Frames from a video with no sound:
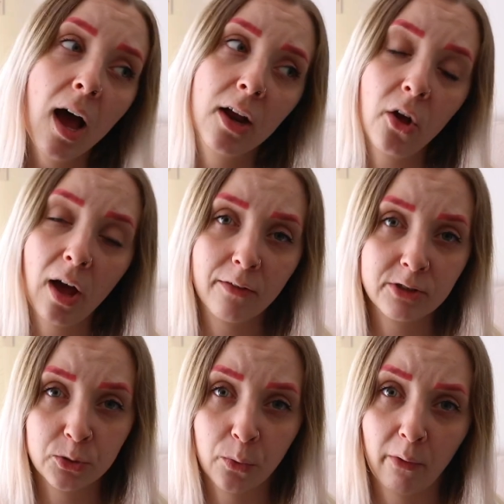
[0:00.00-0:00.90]
and not having
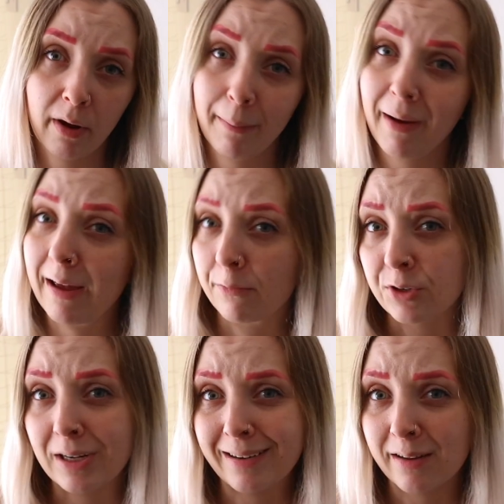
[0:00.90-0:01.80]
to worry about
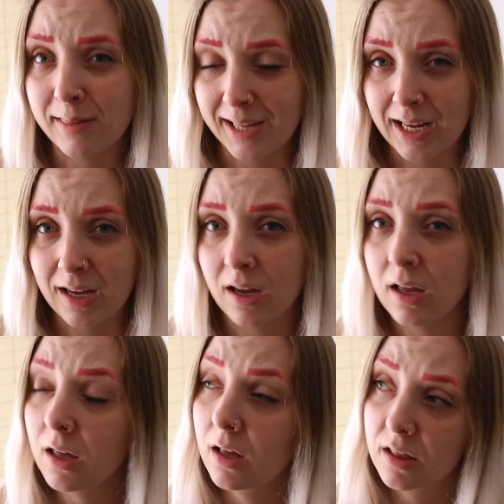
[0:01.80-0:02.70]
every little thing
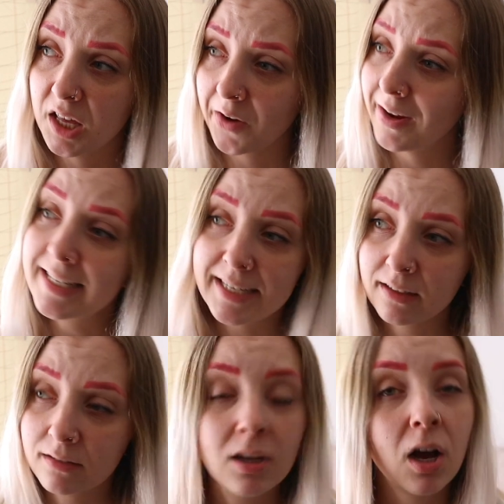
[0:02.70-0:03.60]
that you're
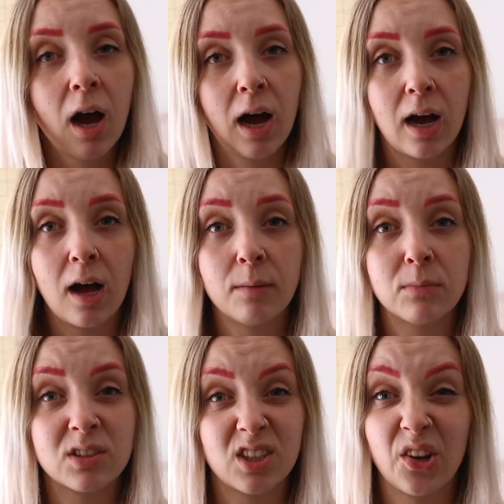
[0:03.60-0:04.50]
eating.
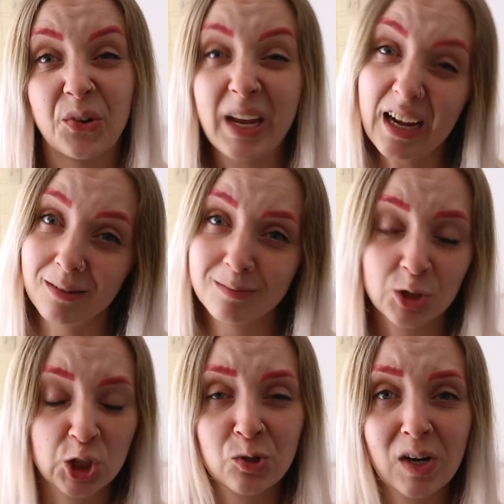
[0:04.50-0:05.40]
So yeah,
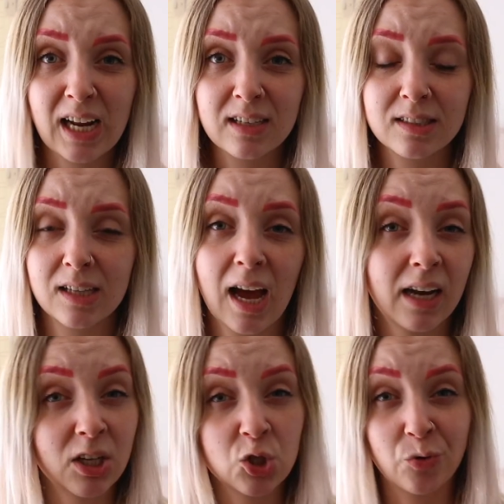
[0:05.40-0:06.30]
just relax
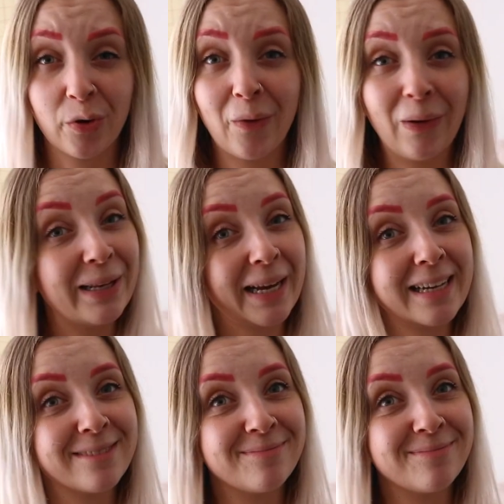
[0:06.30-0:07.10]
and enjoy your holiday.